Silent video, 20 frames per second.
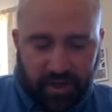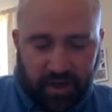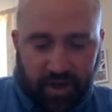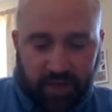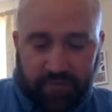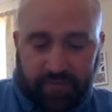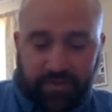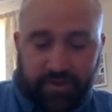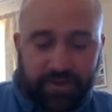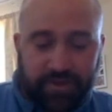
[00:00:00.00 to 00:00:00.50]

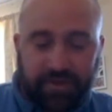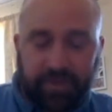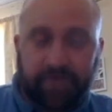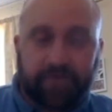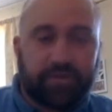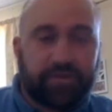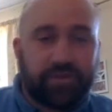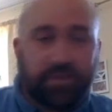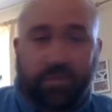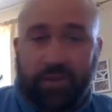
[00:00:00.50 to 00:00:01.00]
For
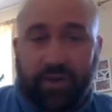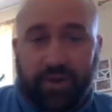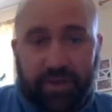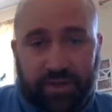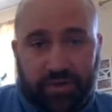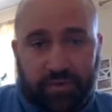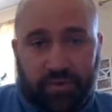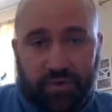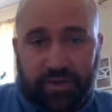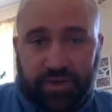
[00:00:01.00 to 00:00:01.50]
instance,
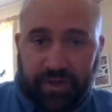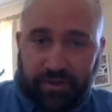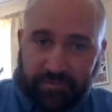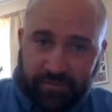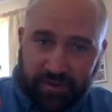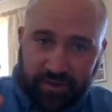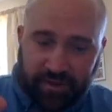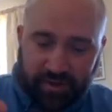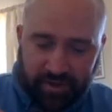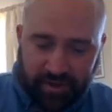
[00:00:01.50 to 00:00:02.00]
Americans watching,
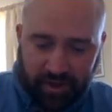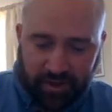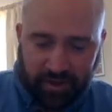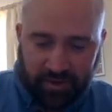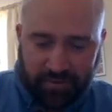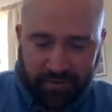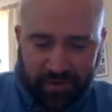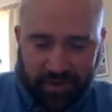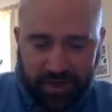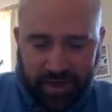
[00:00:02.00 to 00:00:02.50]
hello.